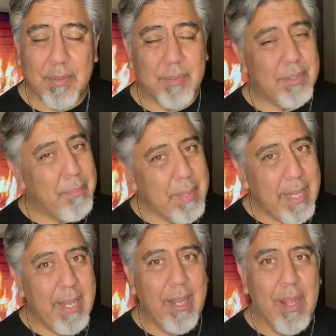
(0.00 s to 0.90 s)

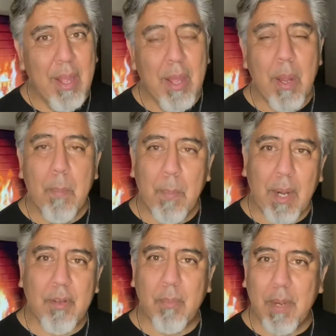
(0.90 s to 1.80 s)
something
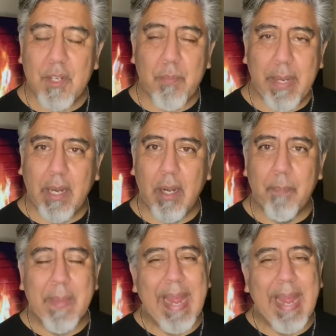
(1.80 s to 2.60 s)
much, much bigger.